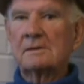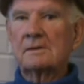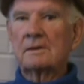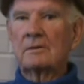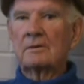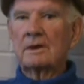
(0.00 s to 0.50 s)

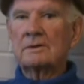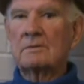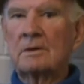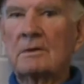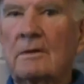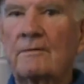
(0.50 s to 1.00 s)
the
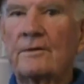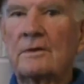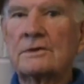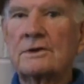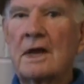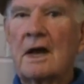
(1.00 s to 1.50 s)
regiment, the
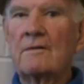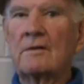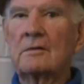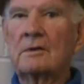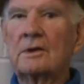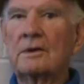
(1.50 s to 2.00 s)
1st
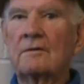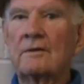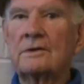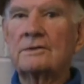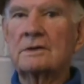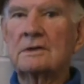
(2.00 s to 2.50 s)
Cavalry
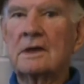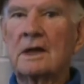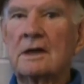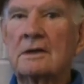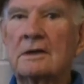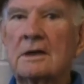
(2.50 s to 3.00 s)
Division,
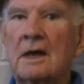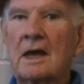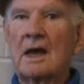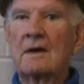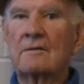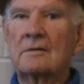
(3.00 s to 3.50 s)
8th
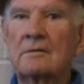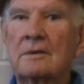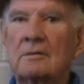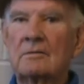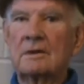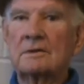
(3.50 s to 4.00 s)

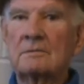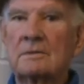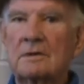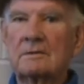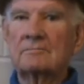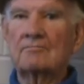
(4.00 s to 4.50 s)
Cavalry Regiment.